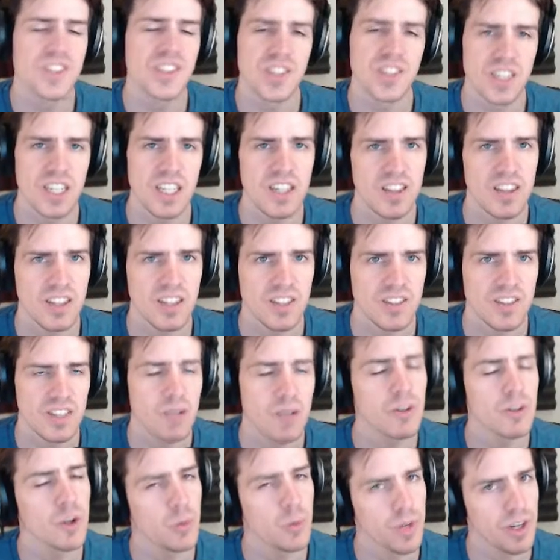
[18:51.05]
seeing
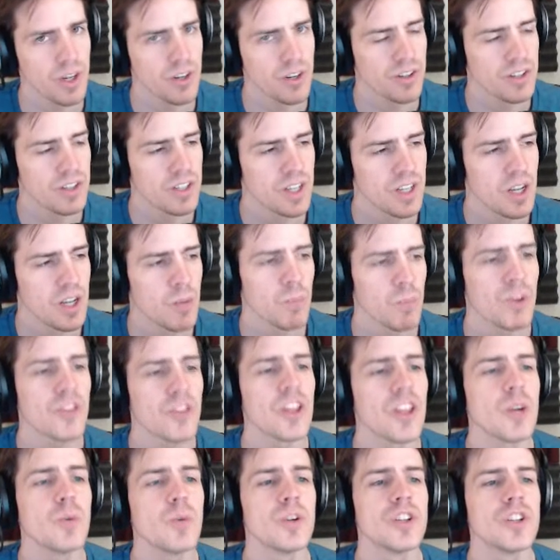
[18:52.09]
this, it would look weird,
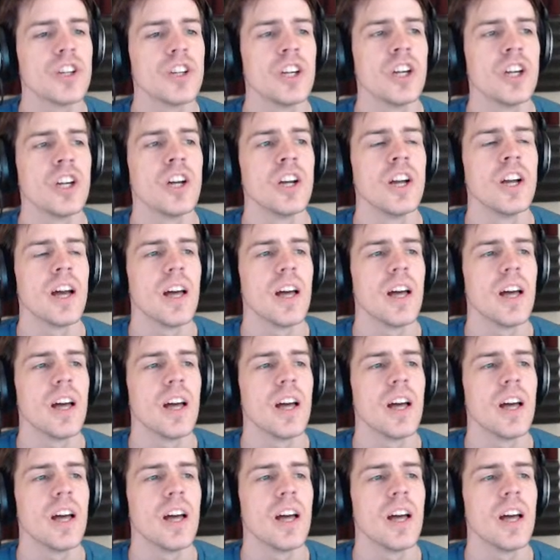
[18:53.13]
but they would